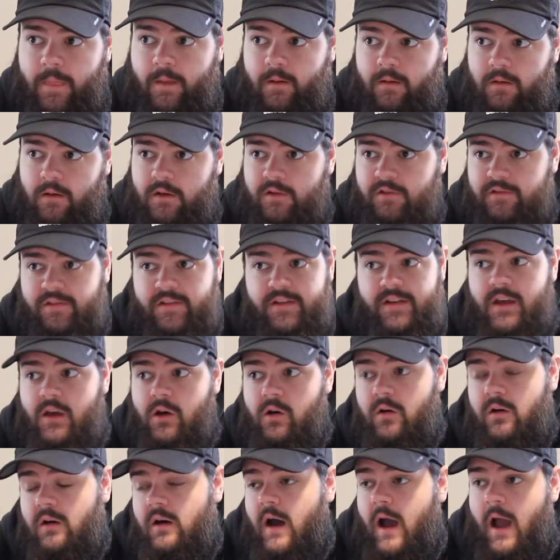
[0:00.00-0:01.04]
Here's the
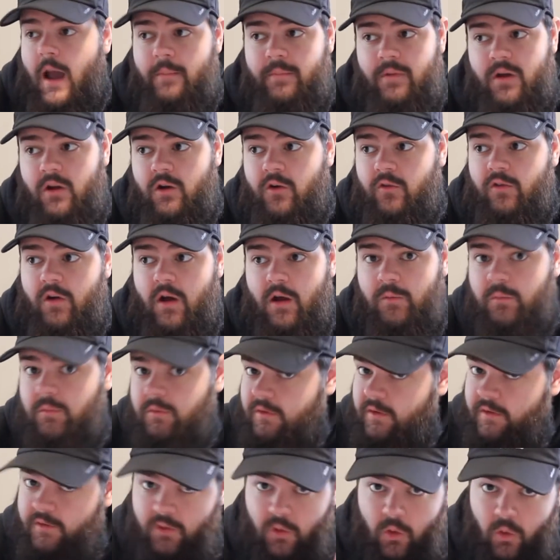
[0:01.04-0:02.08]
deal, I'm gonna run
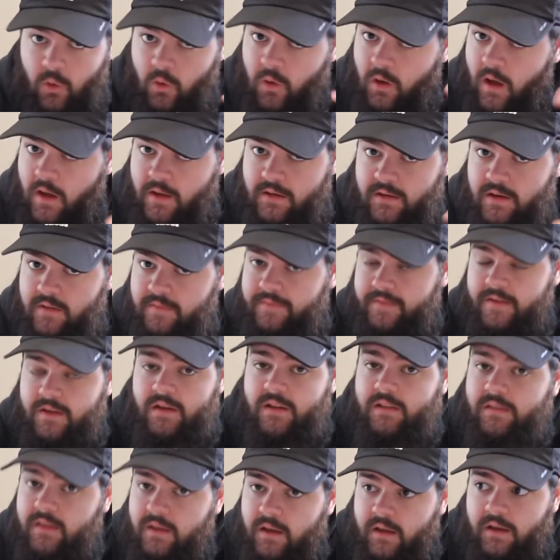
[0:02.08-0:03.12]
with this whole
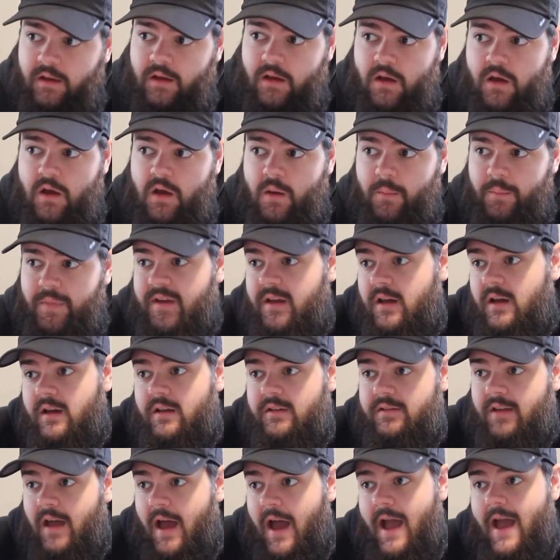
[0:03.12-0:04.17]
undefeated thing
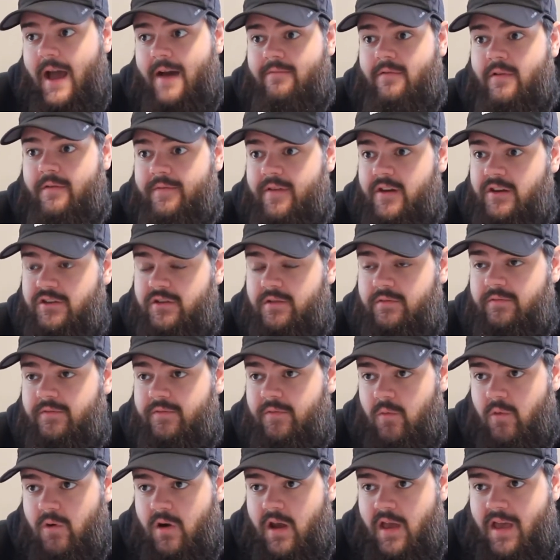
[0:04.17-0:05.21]
because I have a vision
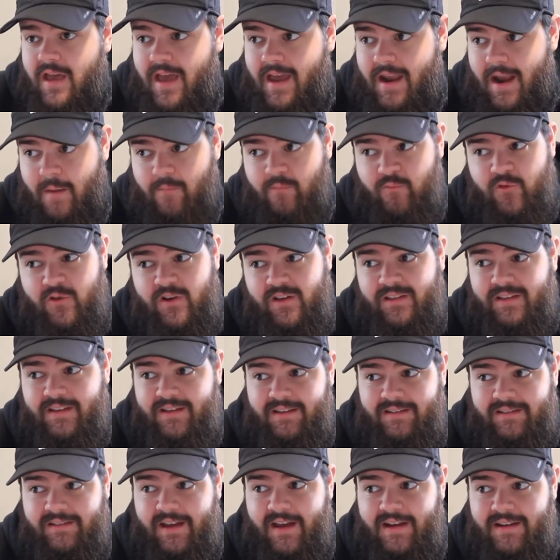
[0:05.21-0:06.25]
for it and I'm really
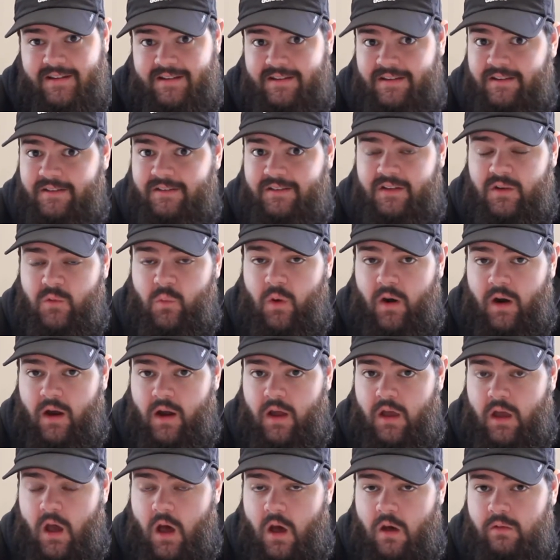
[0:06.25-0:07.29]
excited to see where
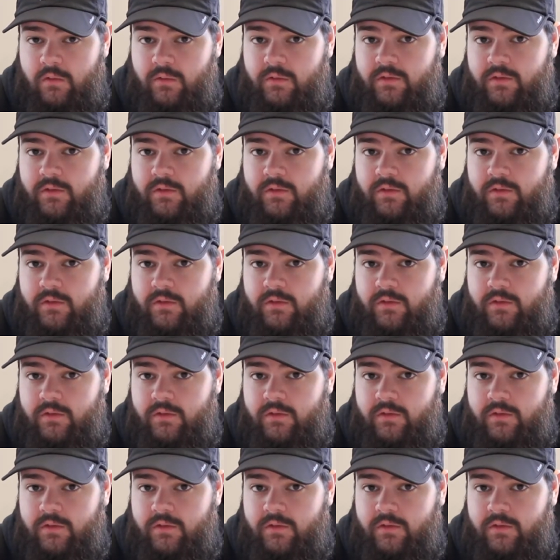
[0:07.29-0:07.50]
it goes.